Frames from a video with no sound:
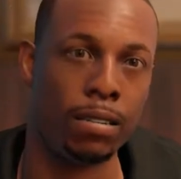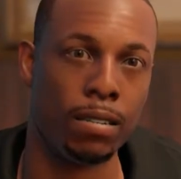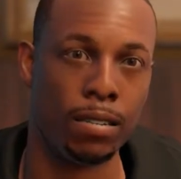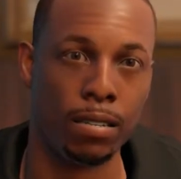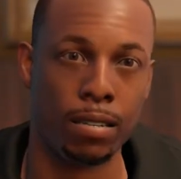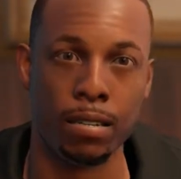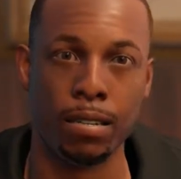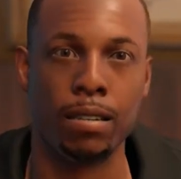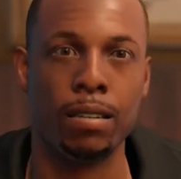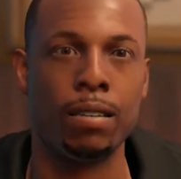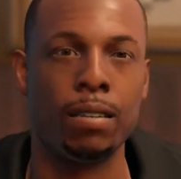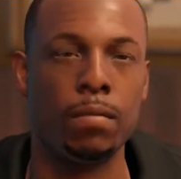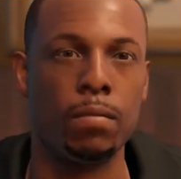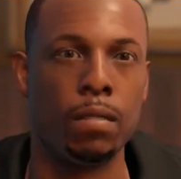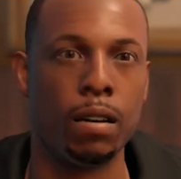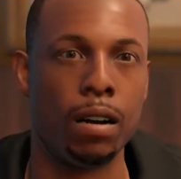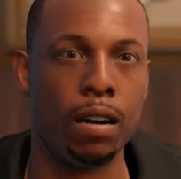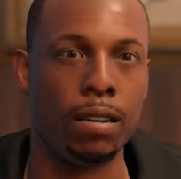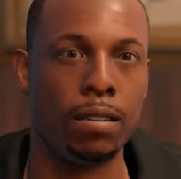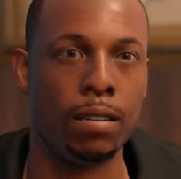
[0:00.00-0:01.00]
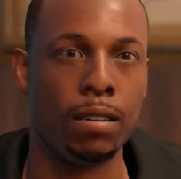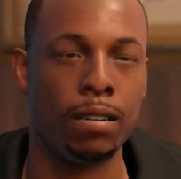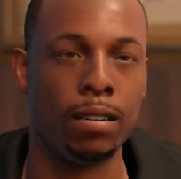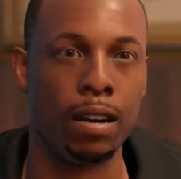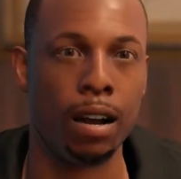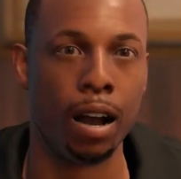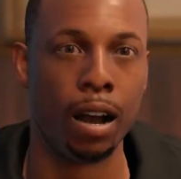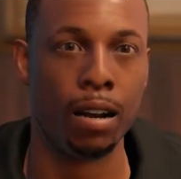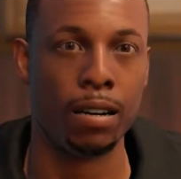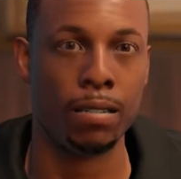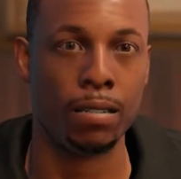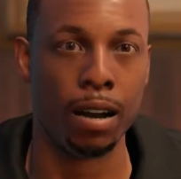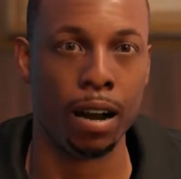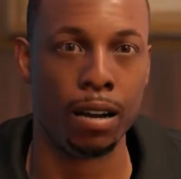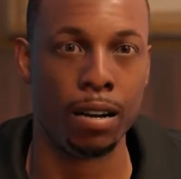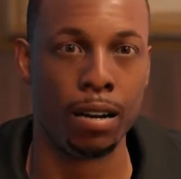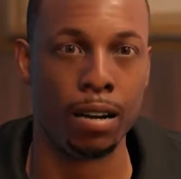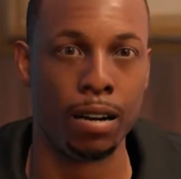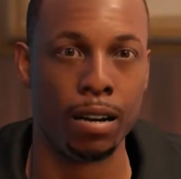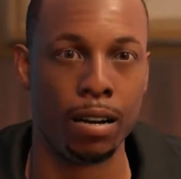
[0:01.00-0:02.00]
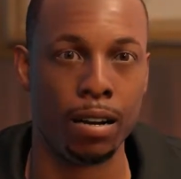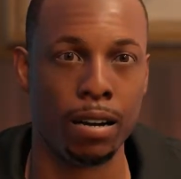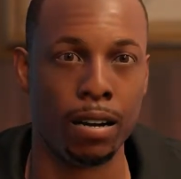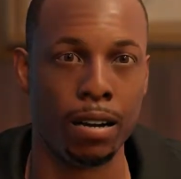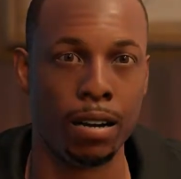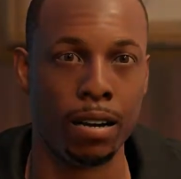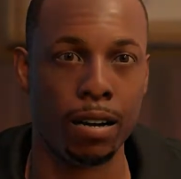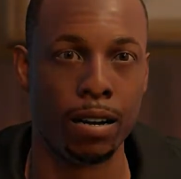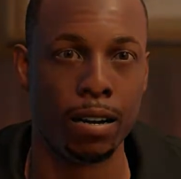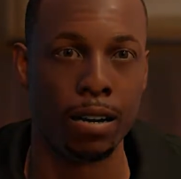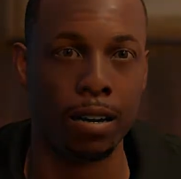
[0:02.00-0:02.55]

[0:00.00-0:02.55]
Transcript: Morale, 85. Oh, yeah.